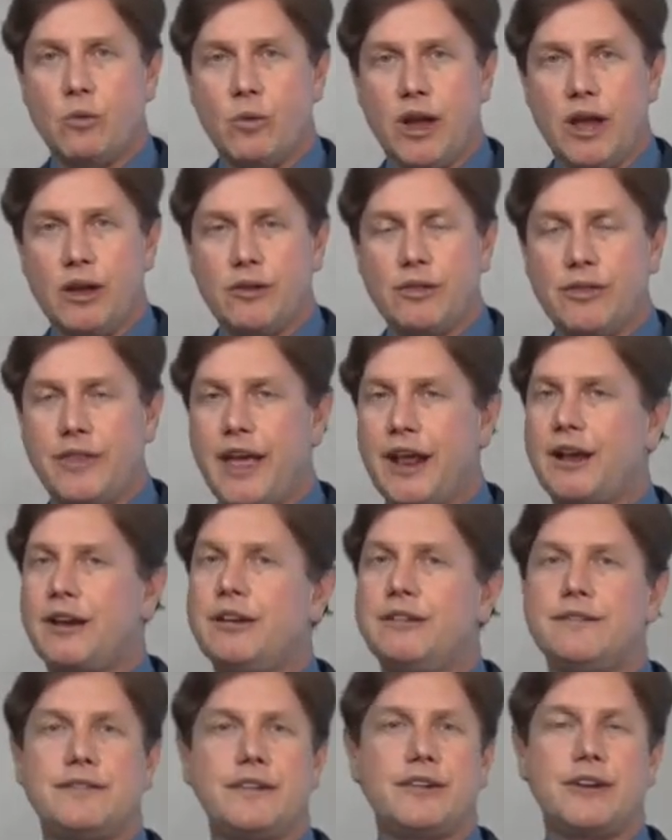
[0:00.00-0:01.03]
Well,
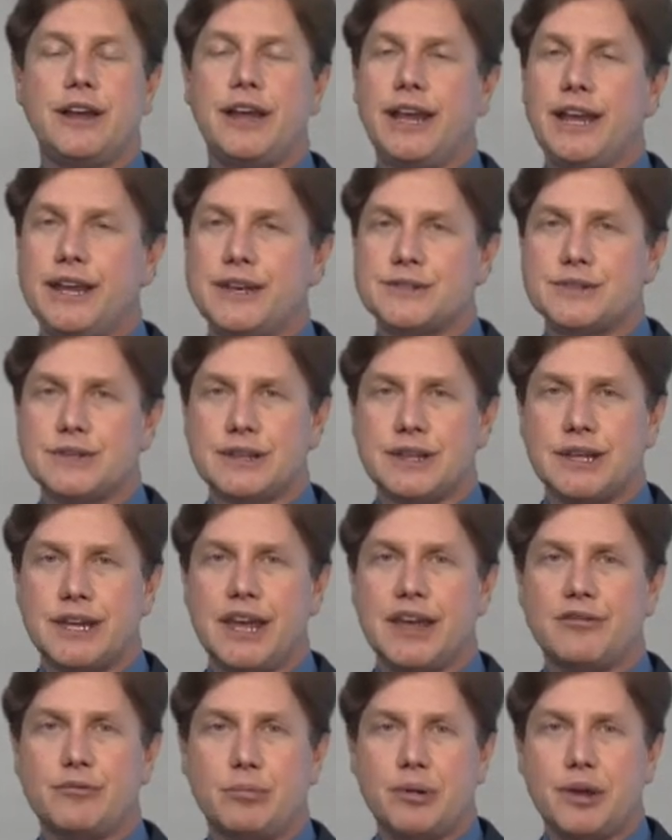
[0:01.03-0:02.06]
that could very
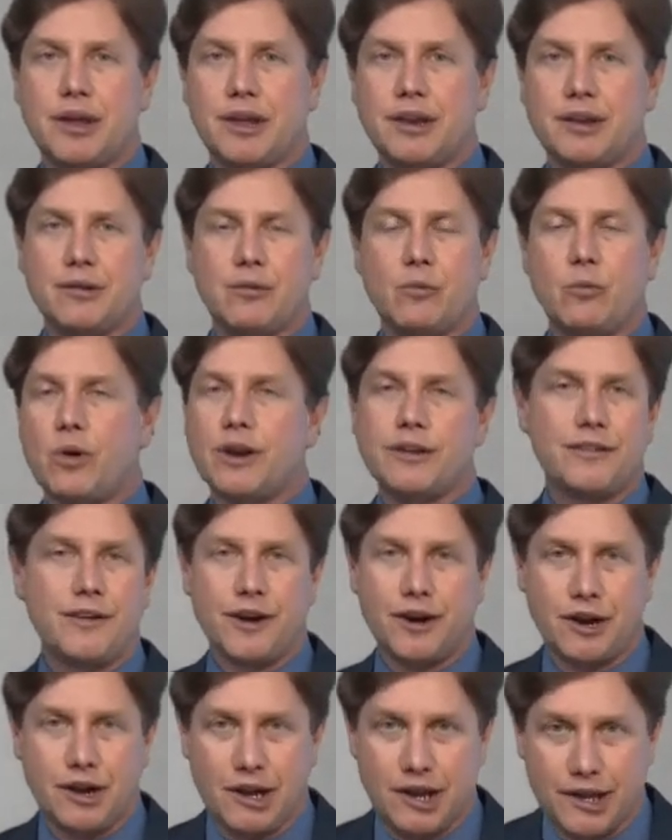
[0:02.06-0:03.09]
easily have been one
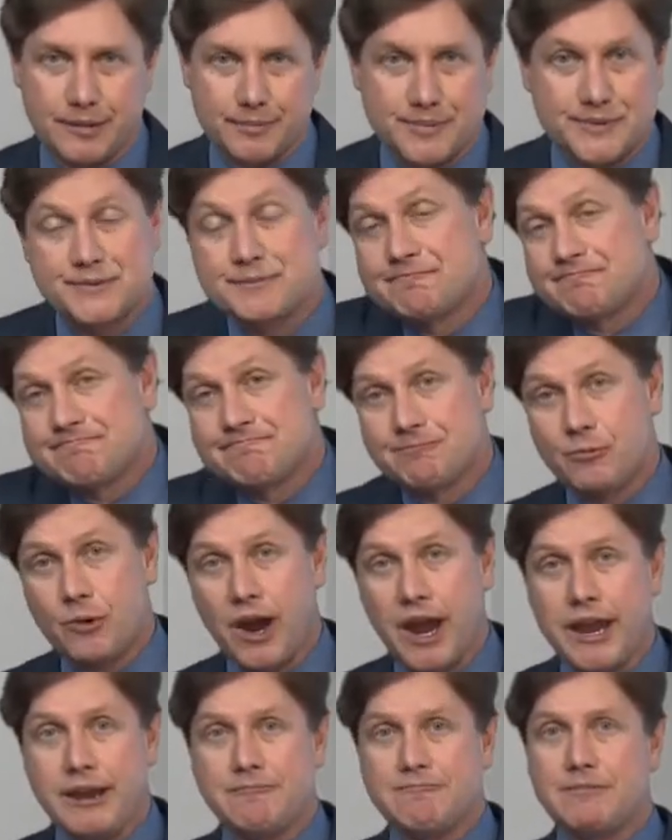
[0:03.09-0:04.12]
of our clubs
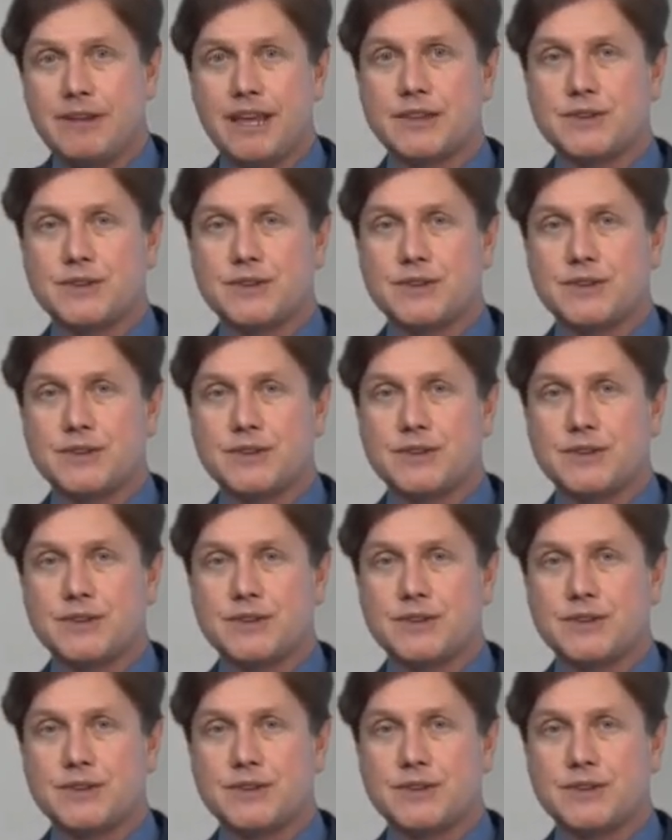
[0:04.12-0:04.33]
right?